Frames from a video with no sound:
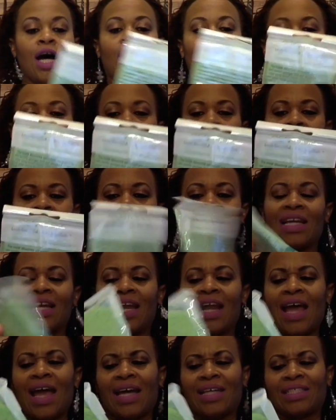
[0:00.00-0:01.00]
Okay,
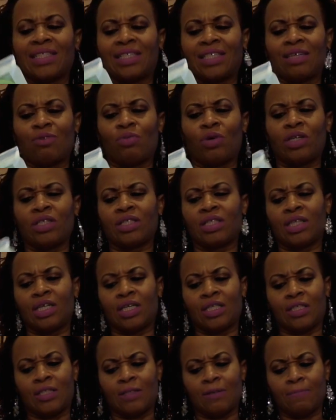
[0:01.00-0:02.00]
next, what is
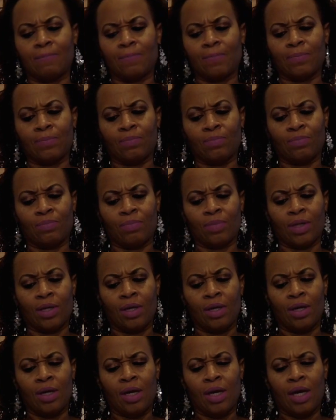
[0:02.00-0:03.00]
this?
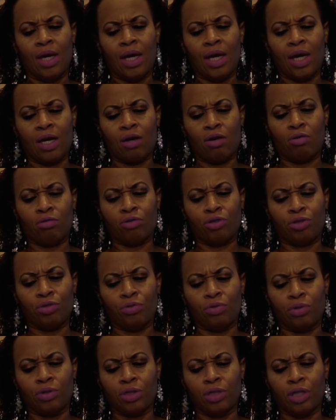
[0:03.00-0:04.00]
Echo
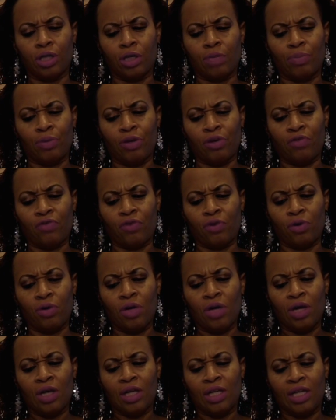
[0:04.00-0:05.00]
Tools, look
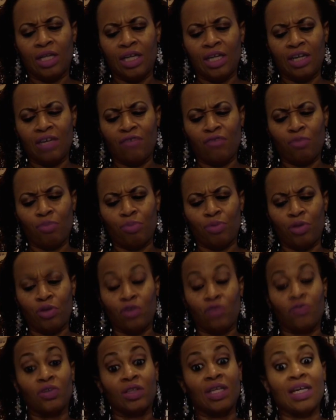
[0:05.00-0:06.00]
beautiful. Live
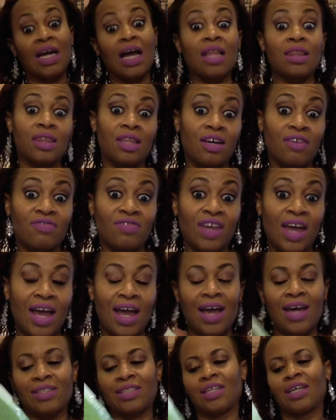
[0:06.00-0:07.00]
beautifully. I love
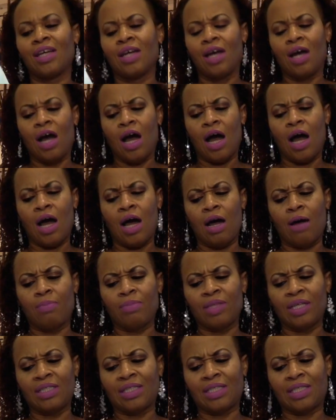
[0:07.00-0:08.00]
that.
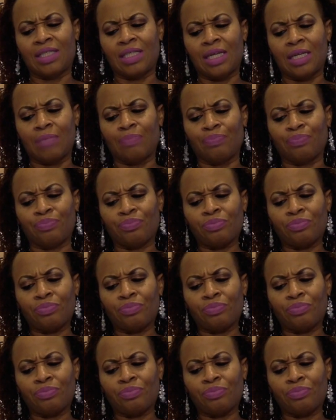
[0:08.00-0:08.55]
Let's see.